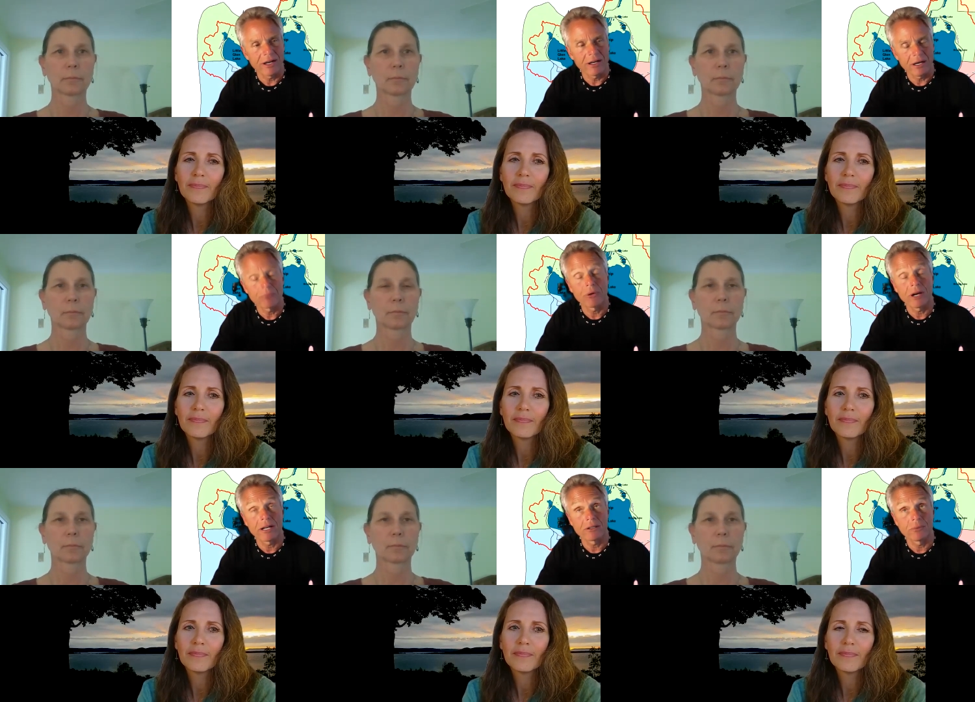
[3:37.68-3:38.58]

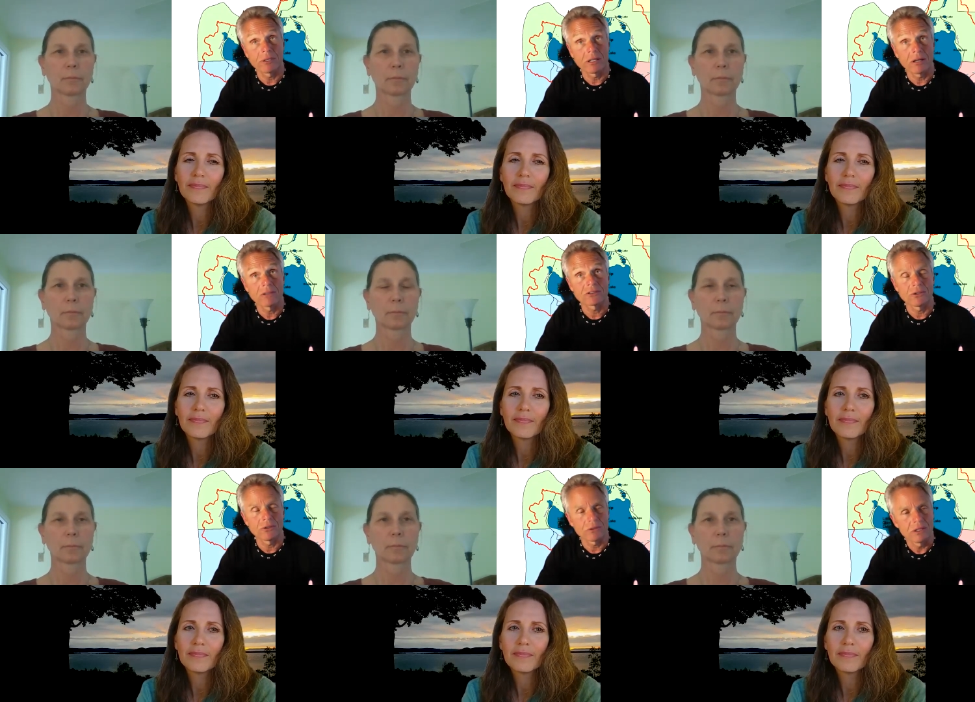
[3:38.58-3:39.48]
Speaker 1: unbridled, but it
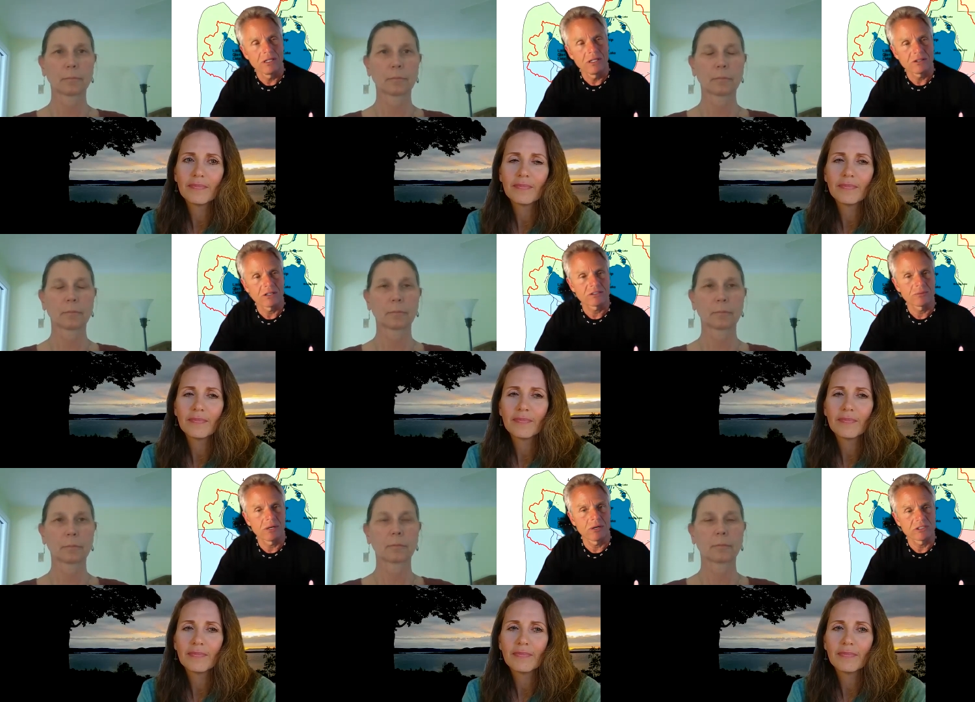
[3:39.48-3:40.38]
also talks
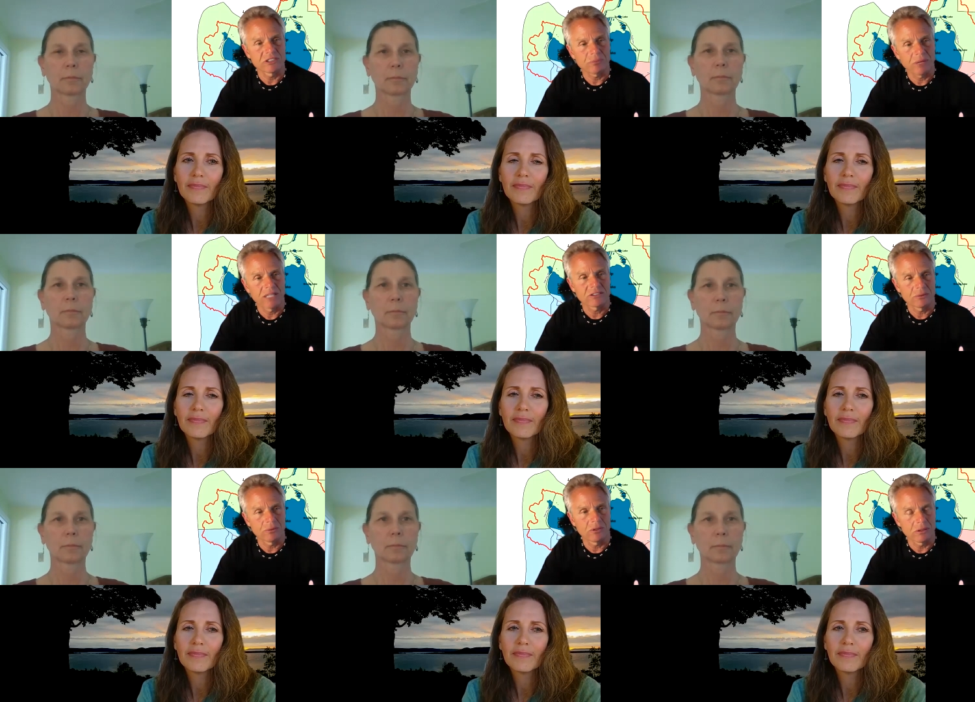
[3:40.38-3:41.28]
about
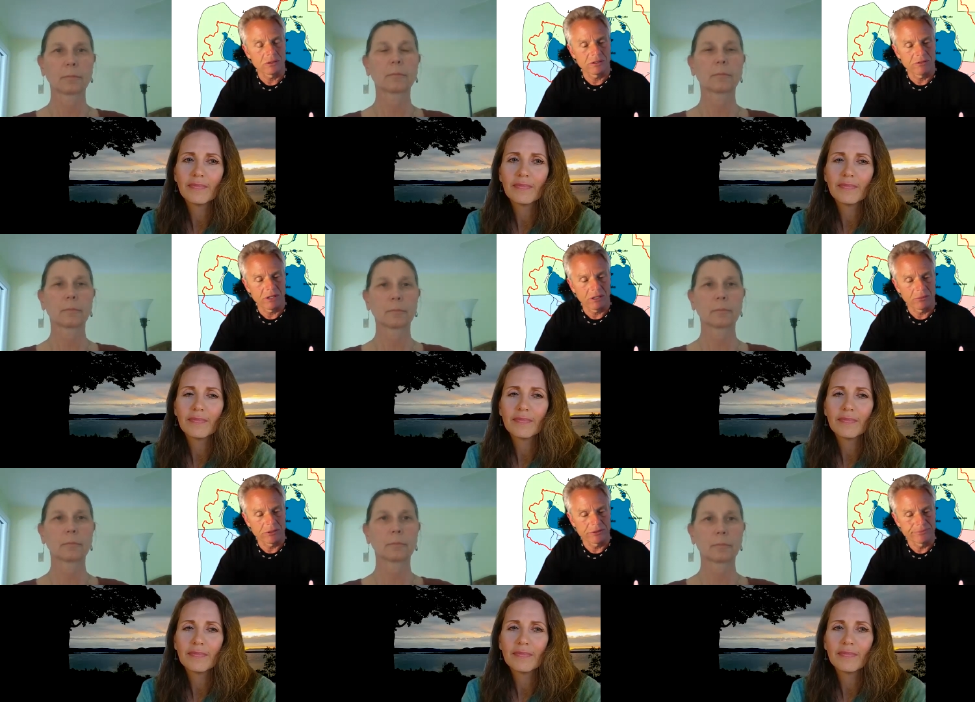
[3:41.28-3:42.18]
responsible
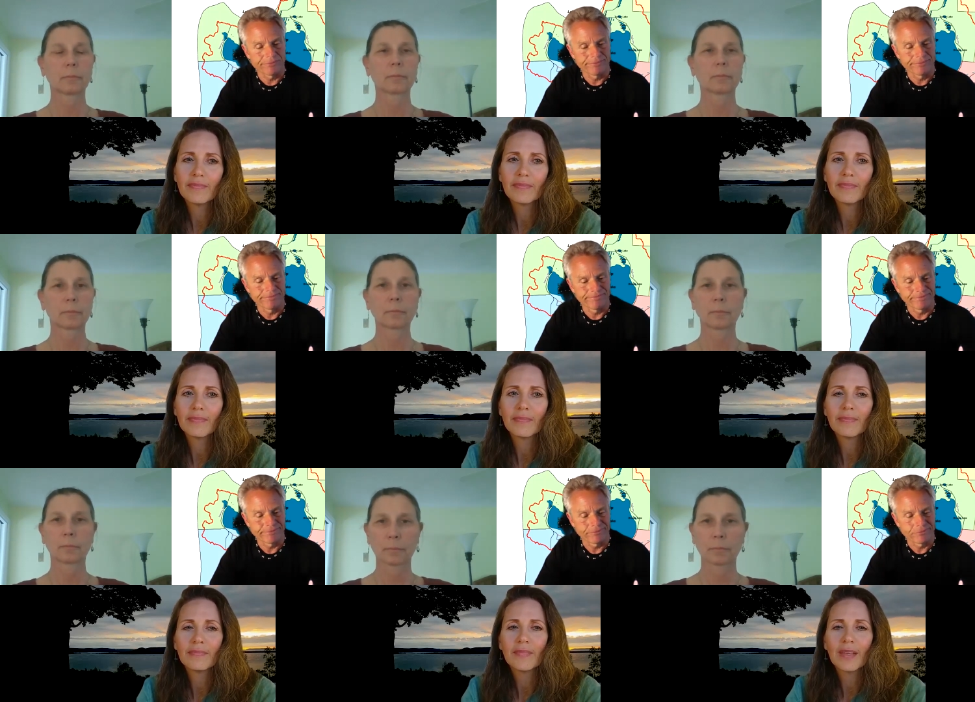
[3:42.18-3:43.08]
development. Mm -hmm.
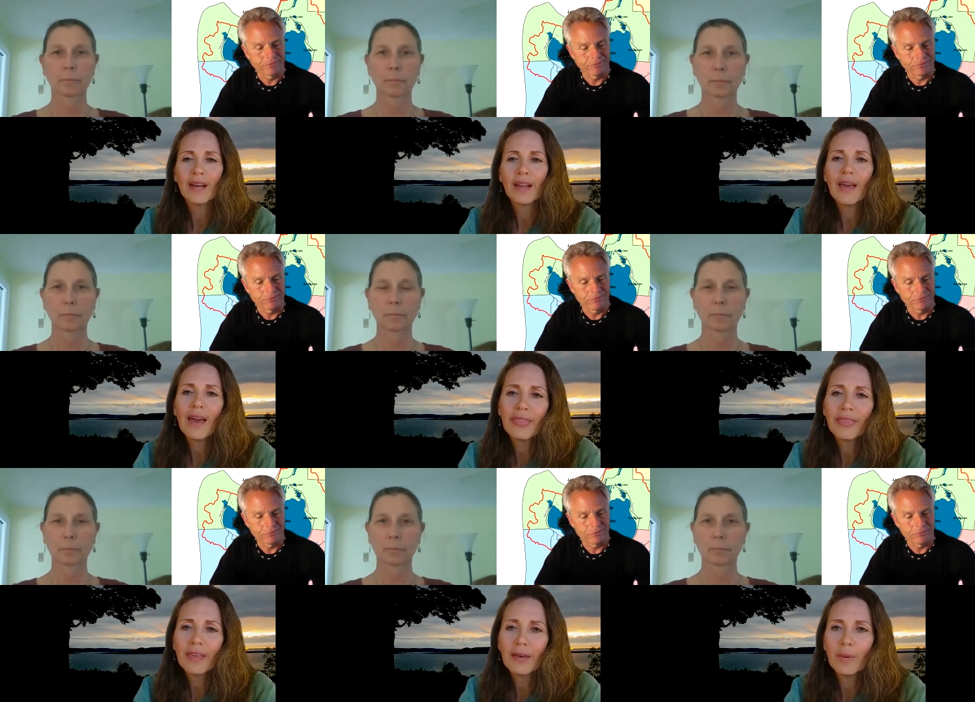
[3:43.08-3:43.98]
Speaker 2: And I, I,
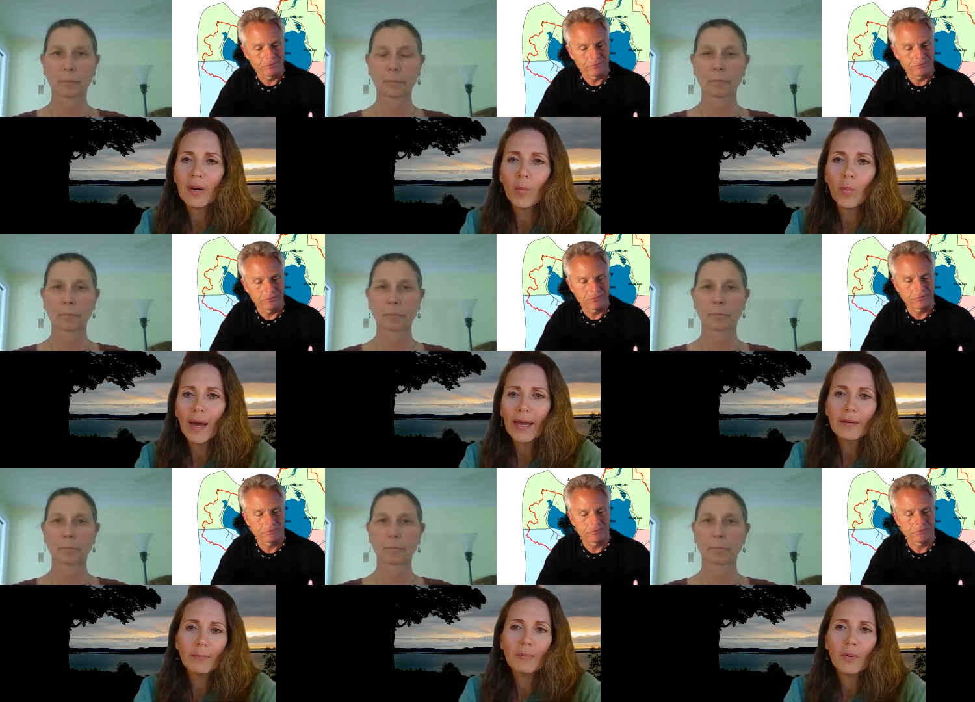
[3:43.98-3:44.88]
think about why do
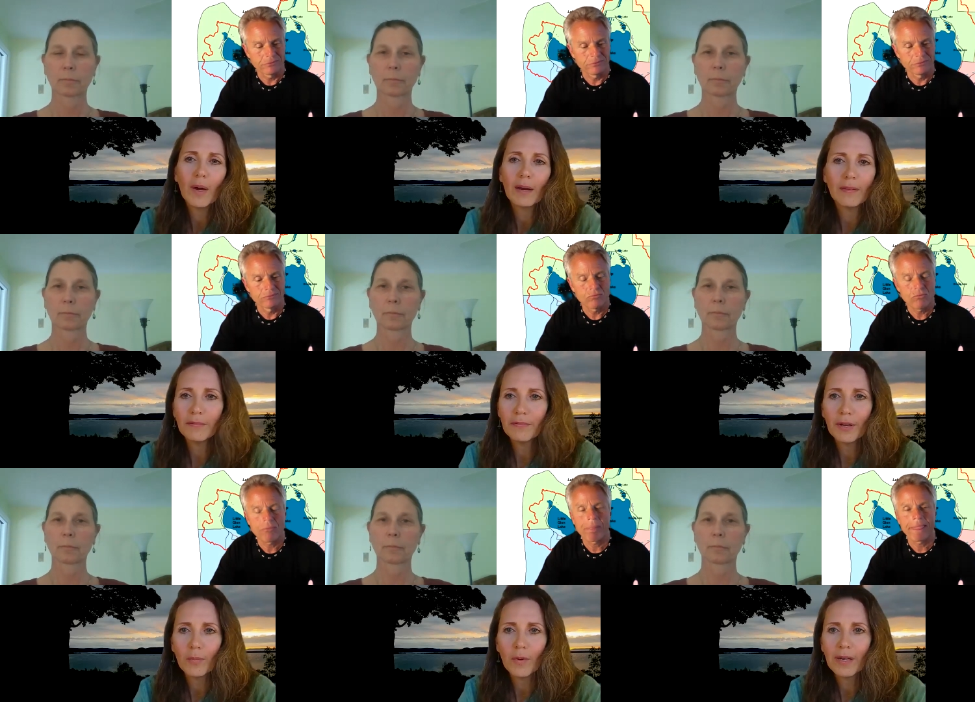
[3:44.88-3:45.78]
people want to live here?
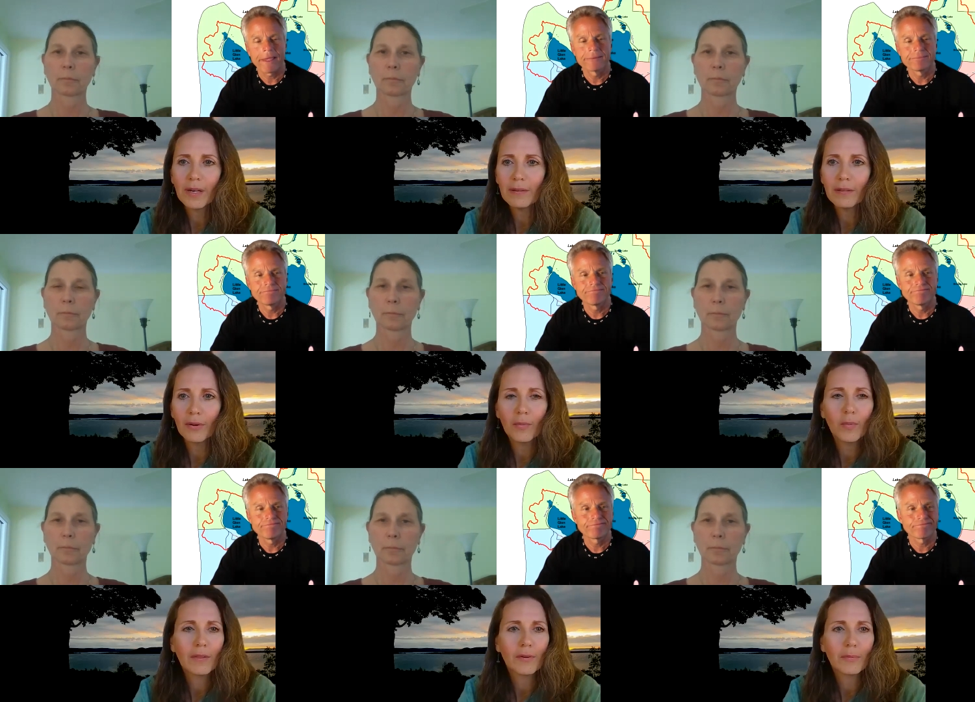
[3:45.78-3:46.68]
What it, you know,
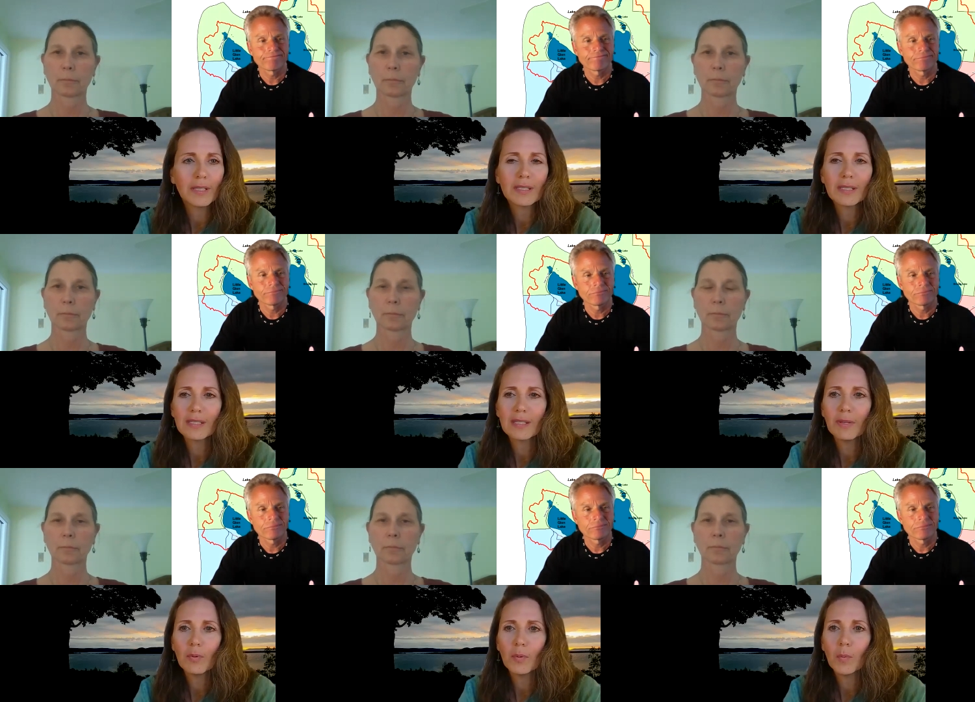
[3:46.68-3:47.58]
what are the reasons that
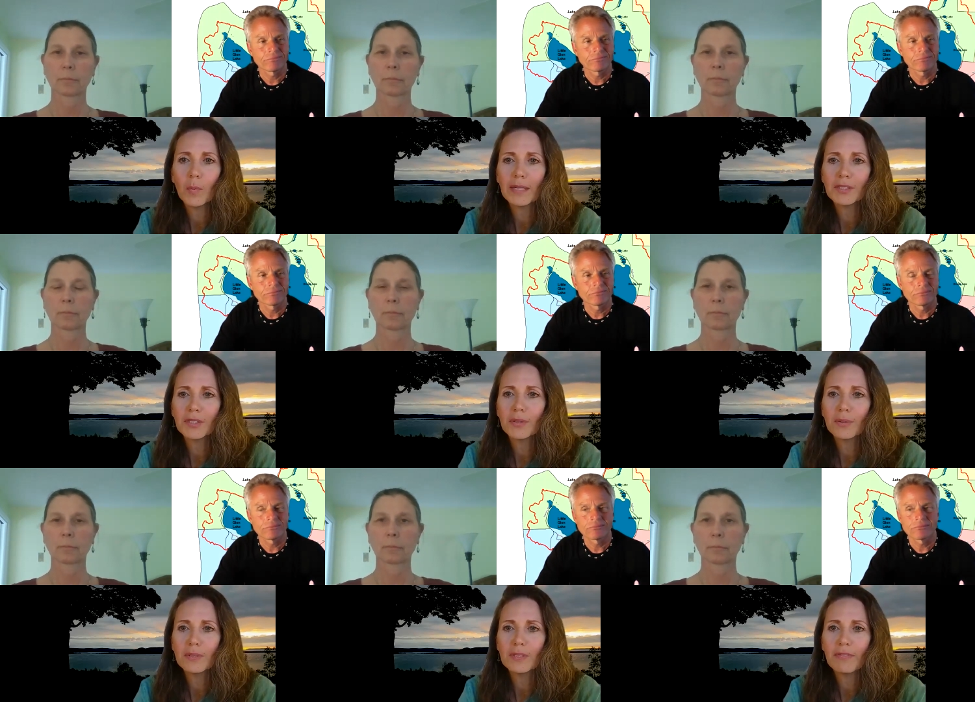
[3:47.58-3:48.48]
people would want
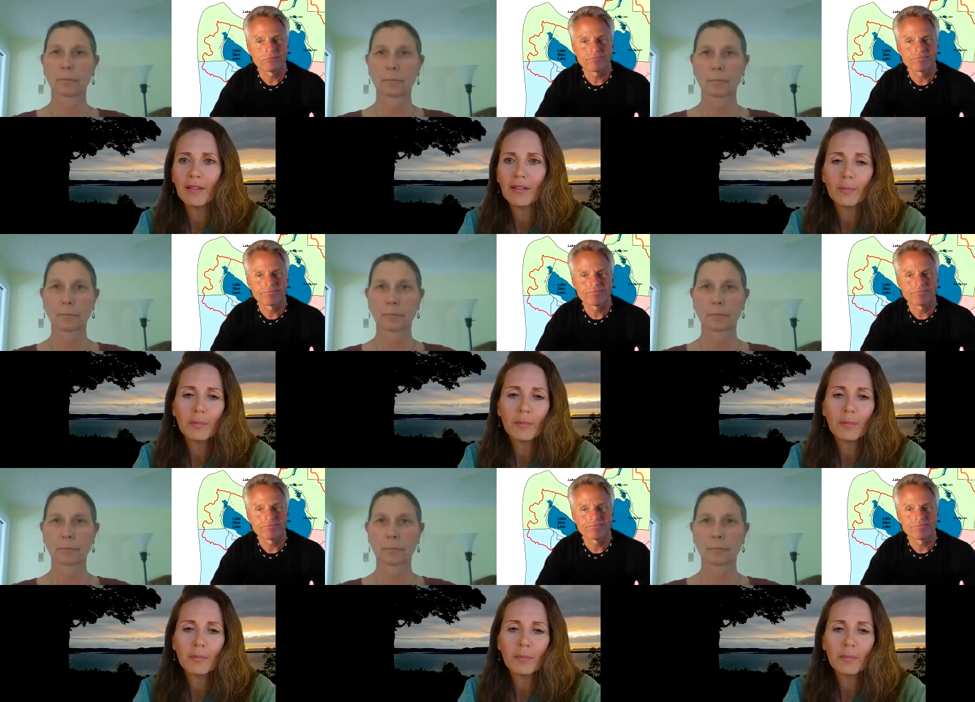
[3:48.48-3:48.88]
to develop a